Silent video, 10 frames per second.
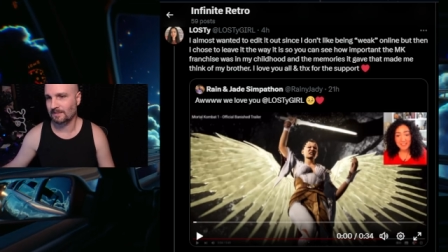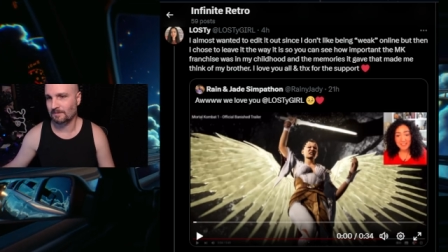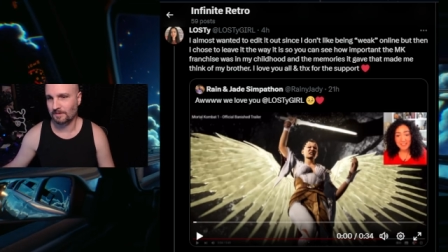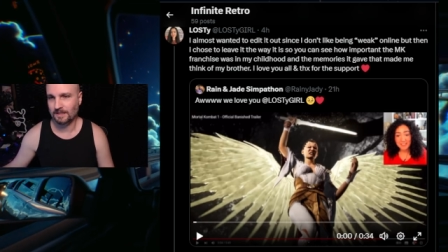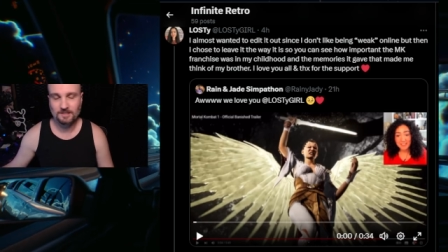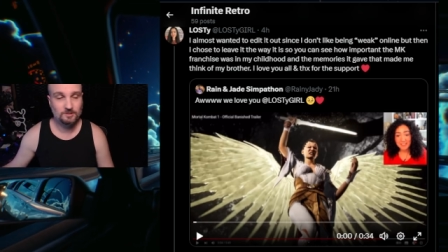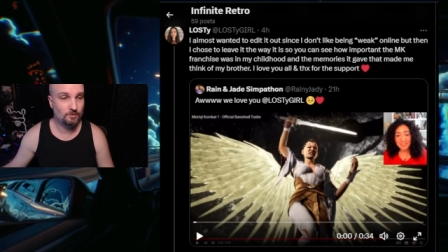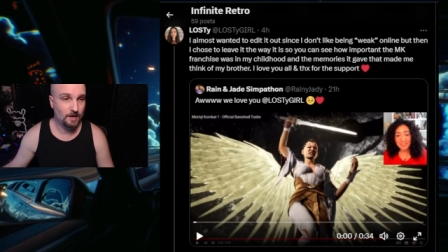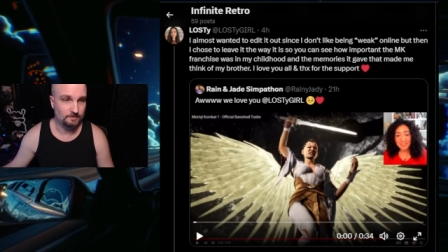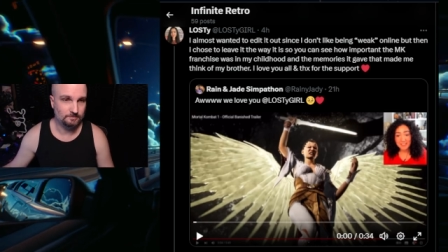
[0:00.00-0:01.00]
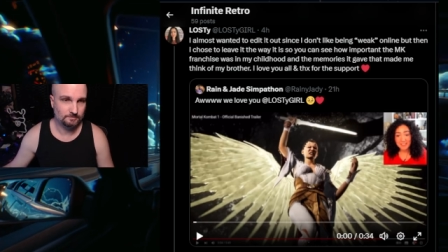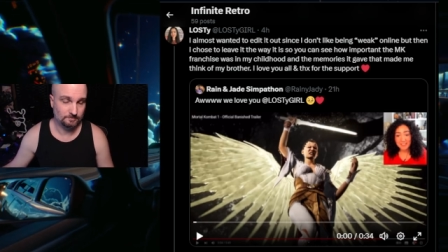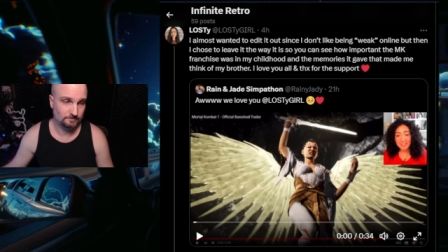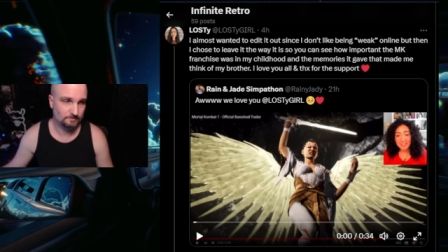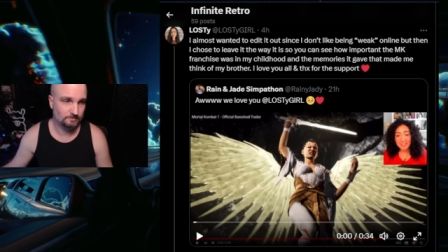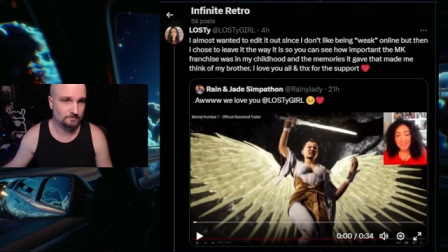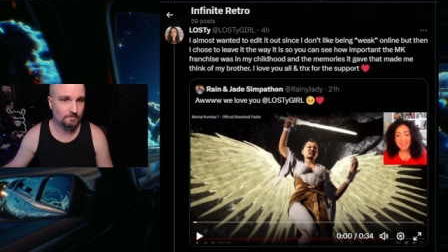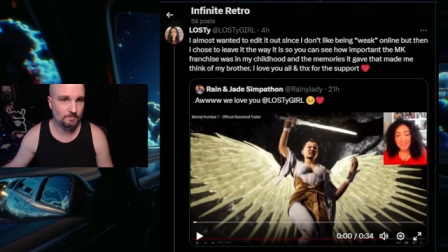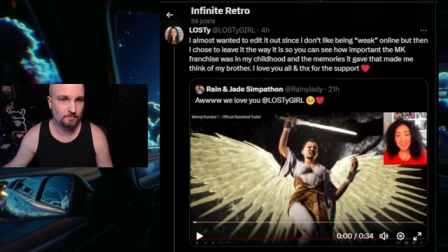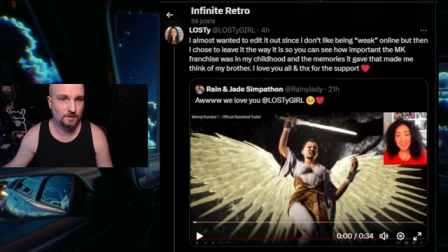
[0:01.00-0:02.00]
And that's great,
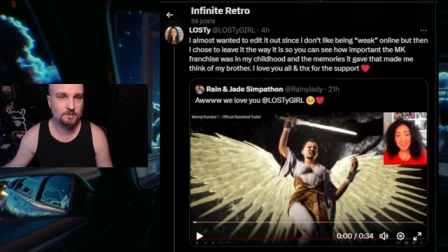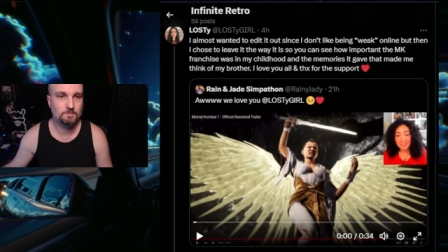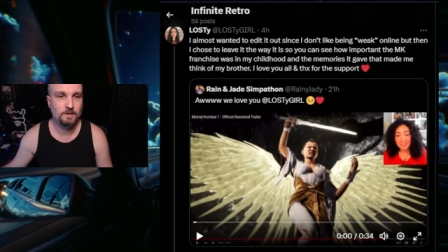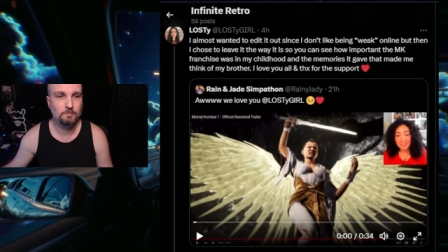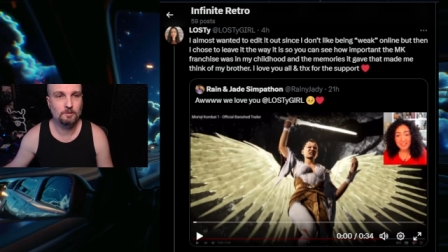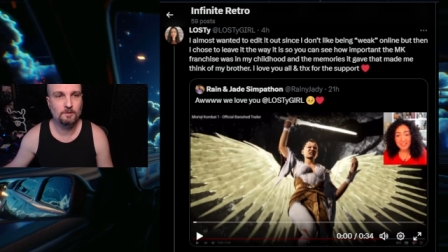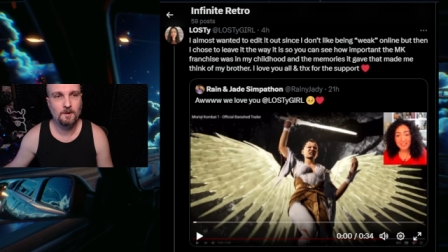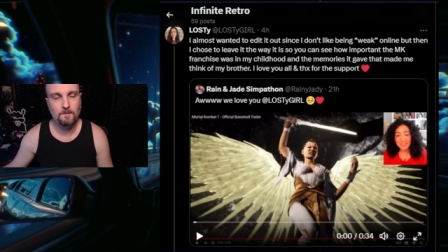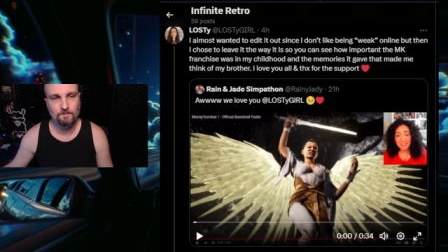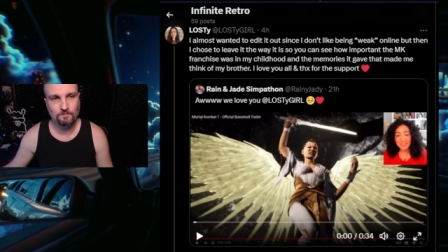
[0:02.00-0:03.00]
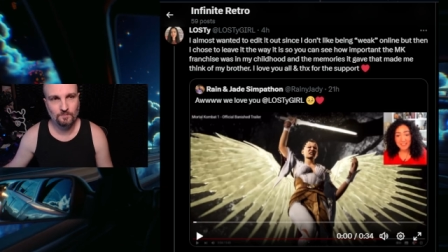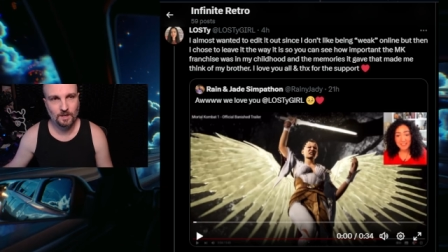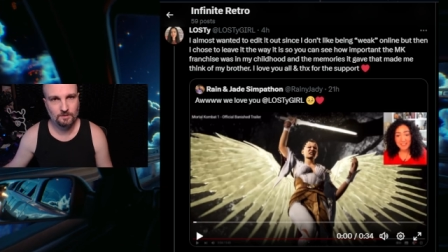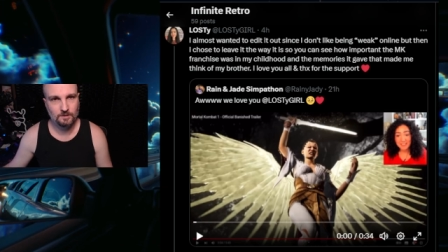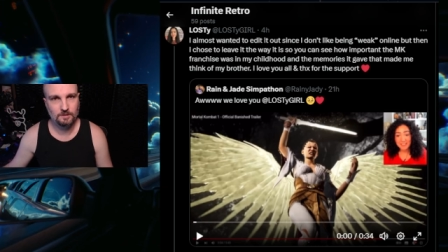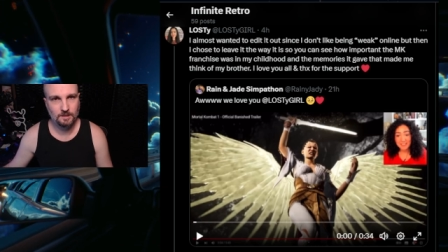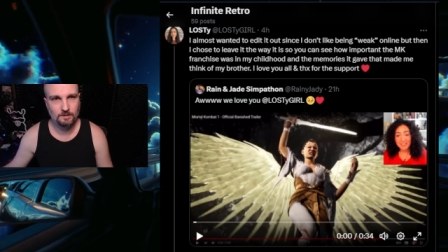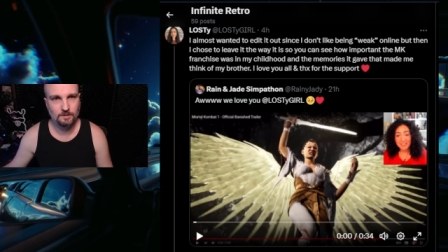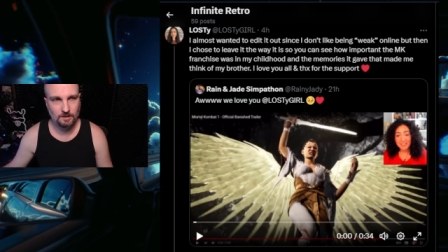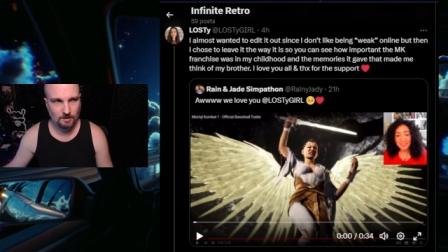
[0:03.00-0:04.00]
because people,
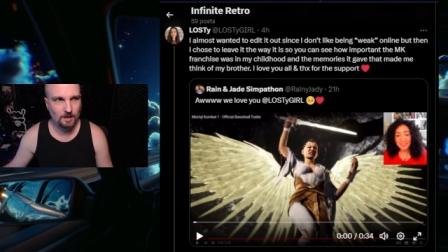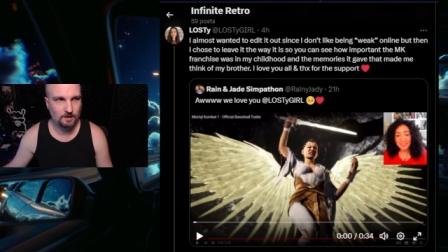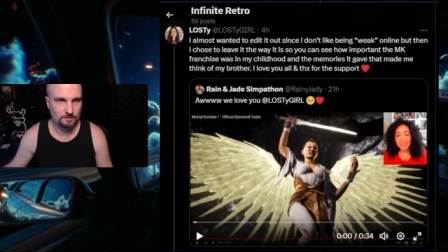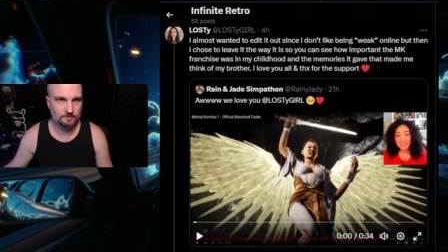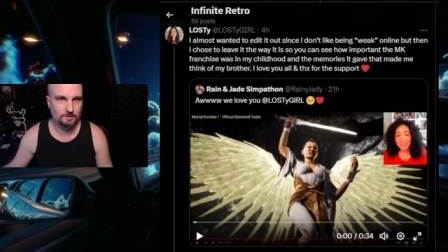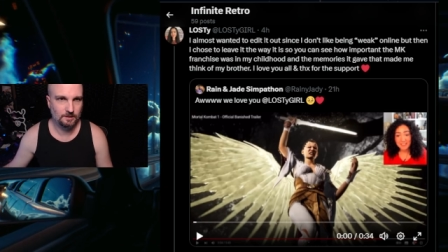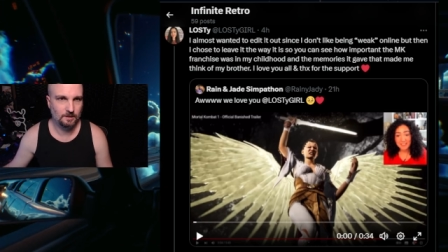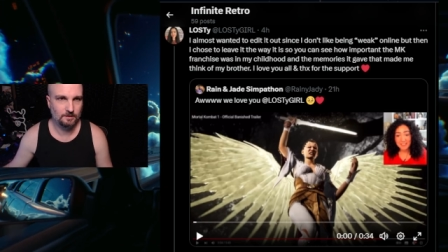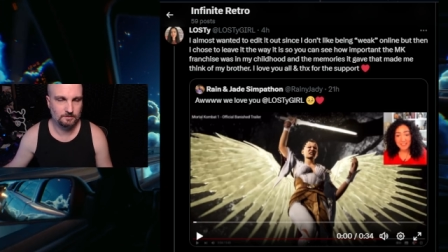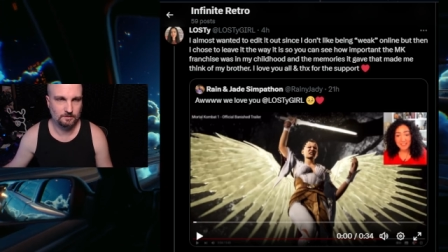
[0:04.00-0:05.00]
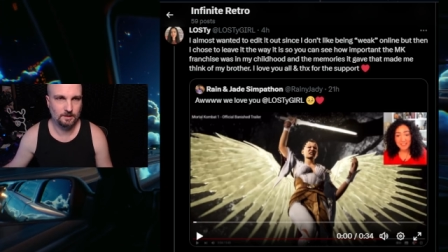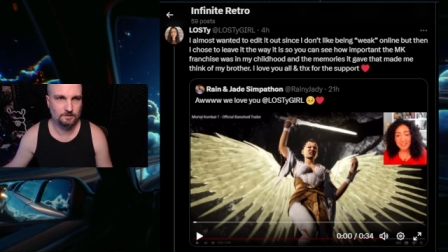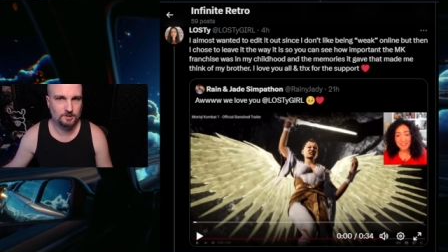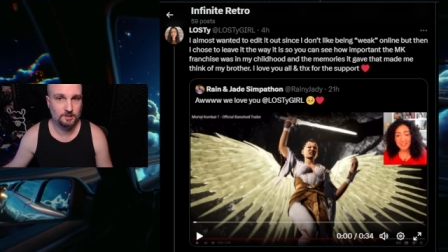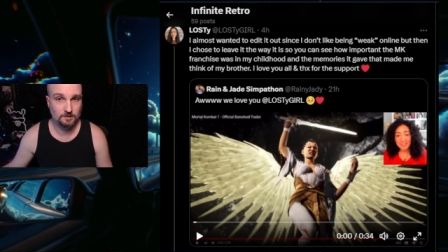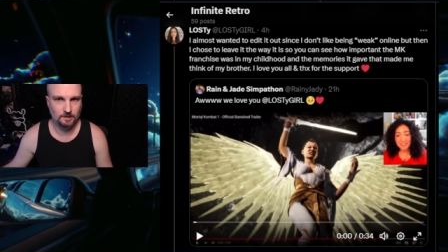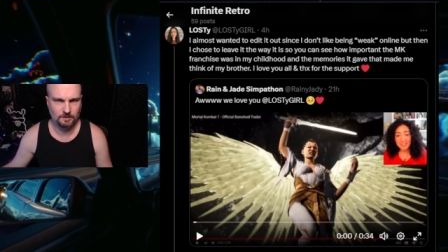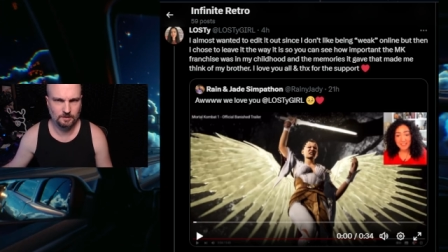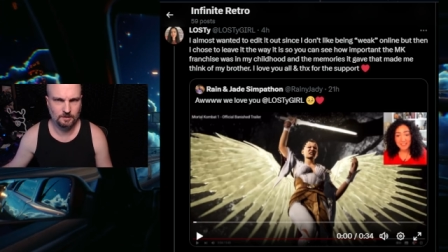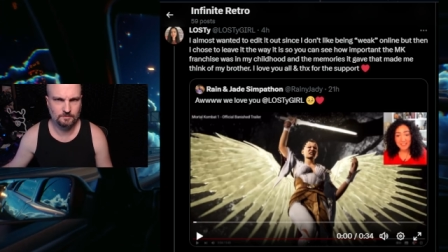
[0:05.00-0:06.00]
there are, you know, and she's like, I
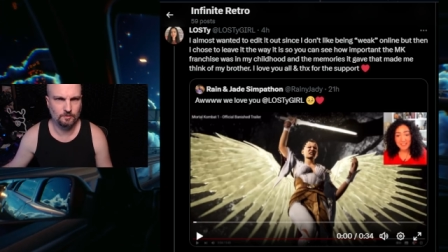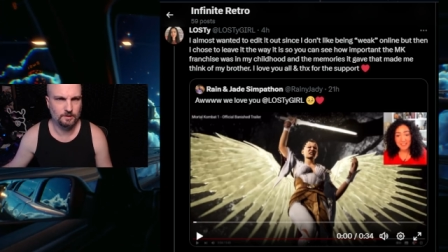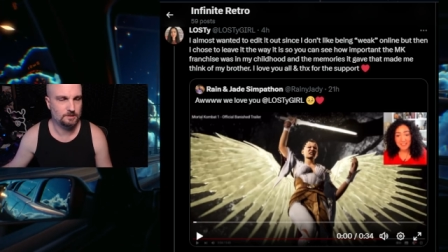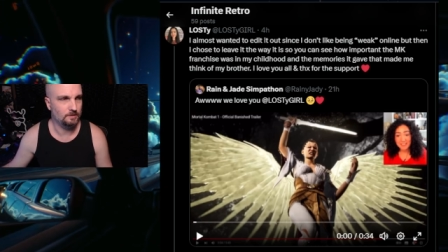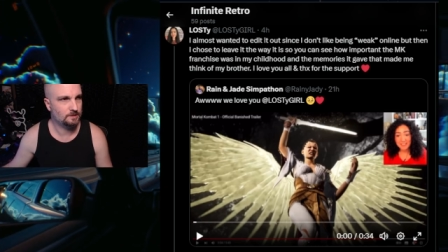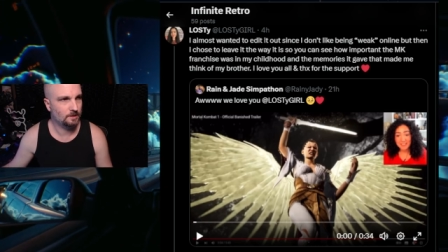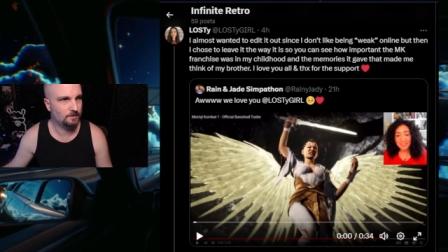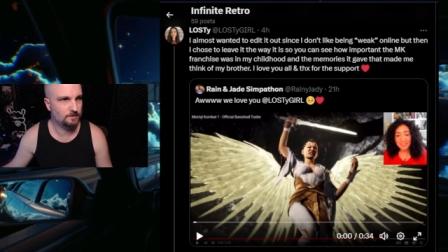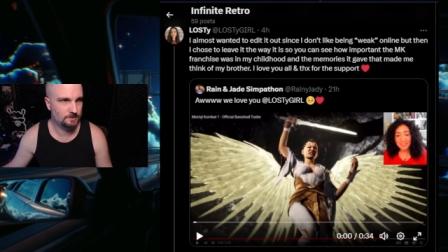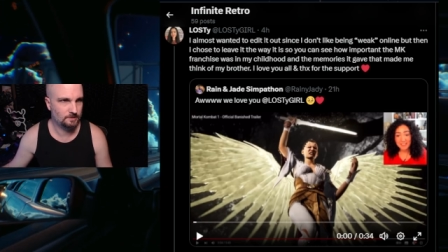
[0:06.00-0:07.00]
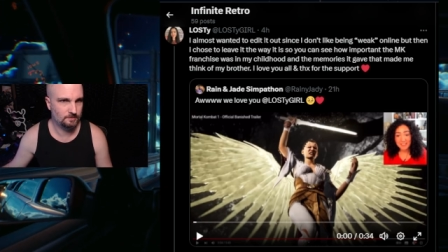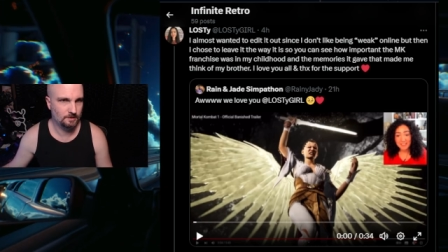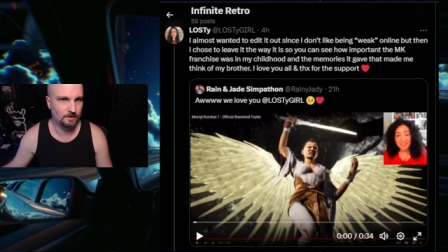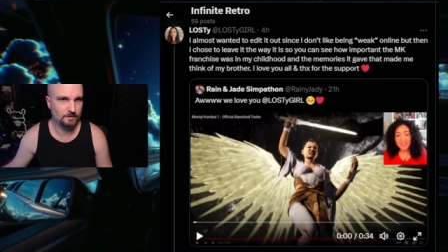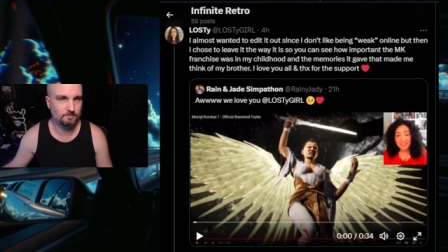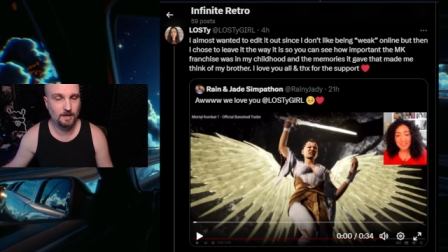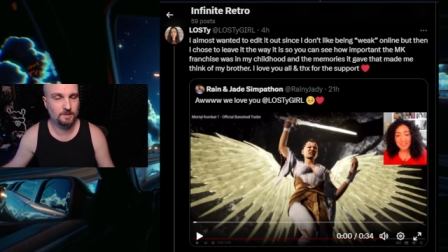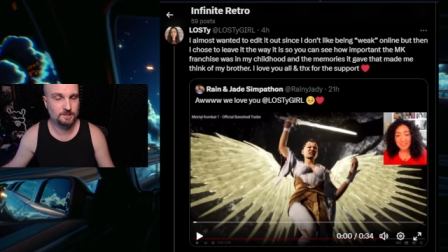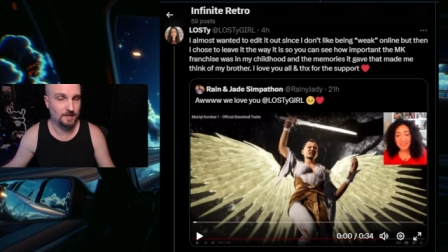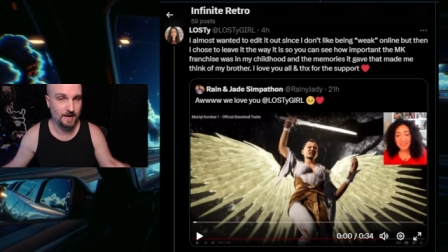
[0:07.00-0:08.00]
think in her 40s too. So, you know, maybe
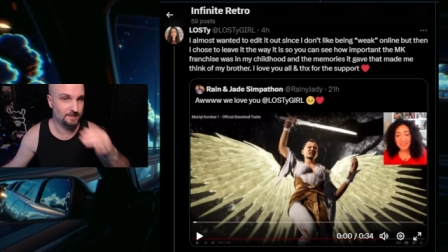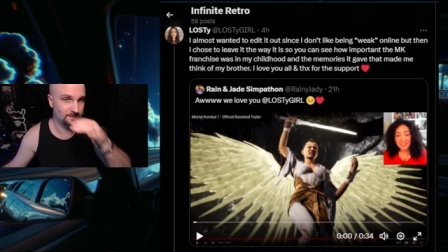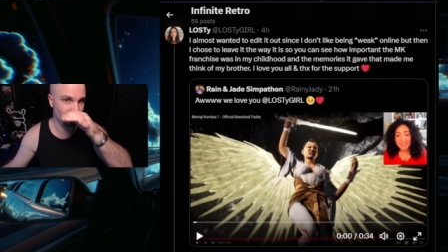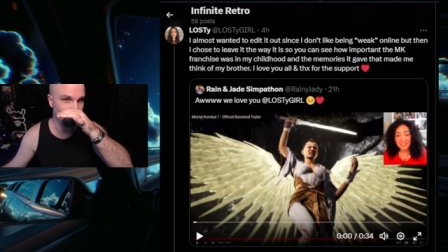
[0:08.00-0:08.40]
it's an age thing.